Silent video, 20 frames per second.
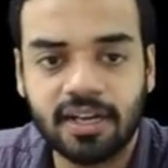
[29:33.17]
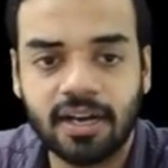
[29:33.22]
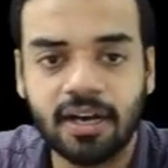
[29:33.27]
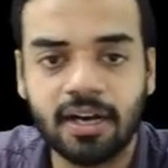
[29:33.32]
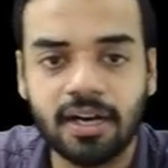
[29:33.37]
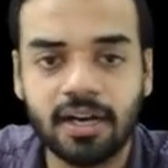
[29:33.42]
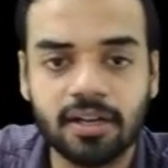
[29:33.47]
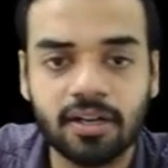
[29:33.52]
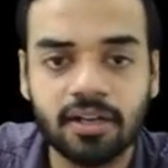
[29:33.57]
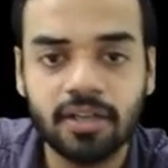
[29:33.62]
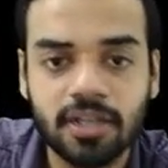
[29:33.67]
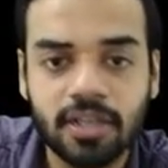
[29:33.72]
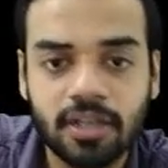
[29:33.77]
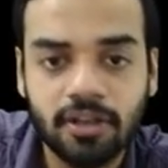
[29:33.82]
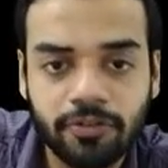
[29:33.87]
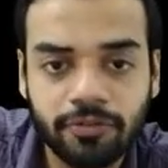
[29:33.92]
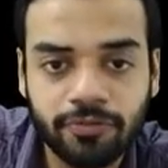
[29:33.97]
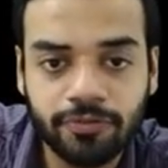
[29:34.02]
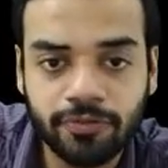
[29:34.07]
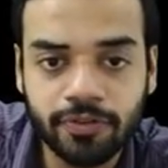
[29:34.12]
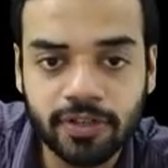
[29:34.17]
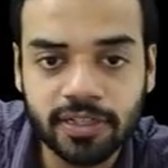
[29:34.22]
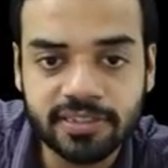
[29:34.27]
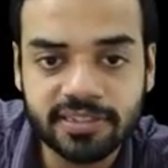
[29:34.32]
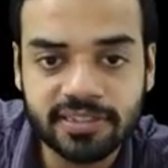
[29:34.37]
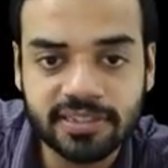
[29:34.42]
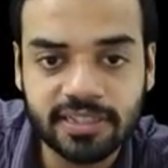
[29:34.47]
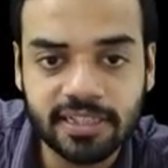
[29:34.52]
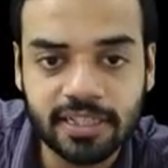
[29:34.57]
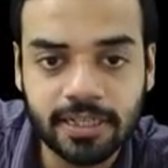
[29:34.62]
are:
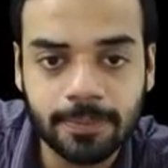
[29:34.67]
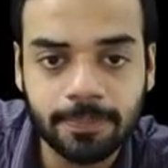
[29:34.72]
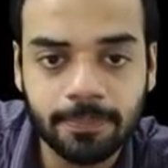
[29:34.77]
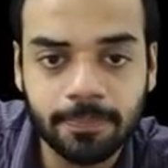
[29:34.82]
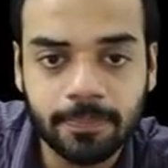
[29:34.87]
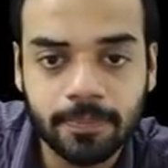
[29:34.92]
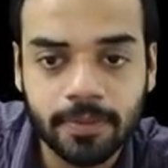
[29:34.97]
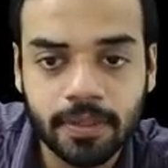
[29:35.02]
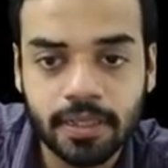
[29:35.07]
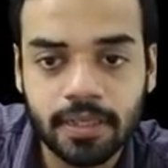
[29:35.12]
first step,